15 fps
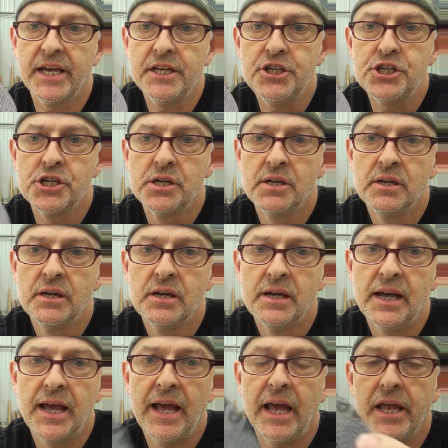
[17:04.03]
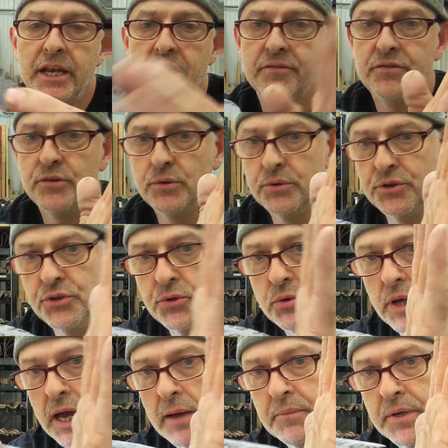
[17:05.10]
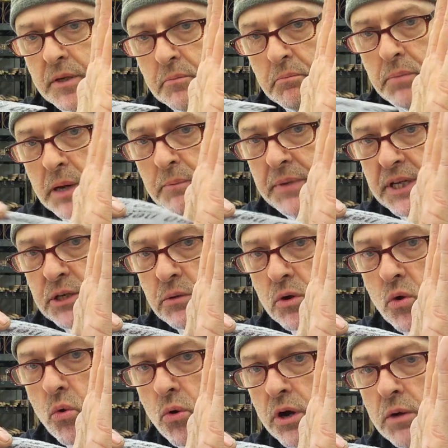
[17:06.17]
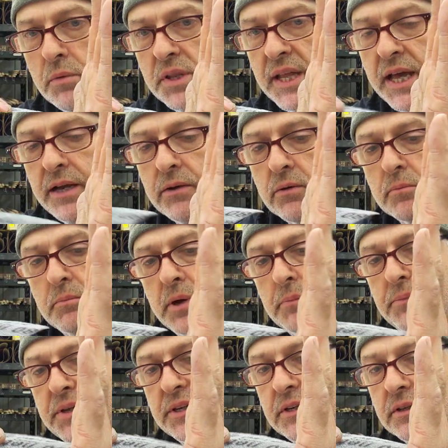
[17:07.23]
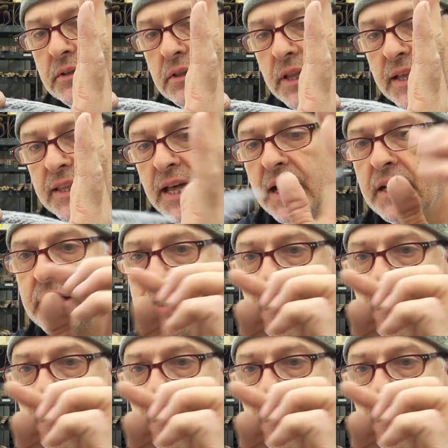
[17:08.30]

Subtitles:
edge, and if you do happen to bump into a corner with that, or bump into like that,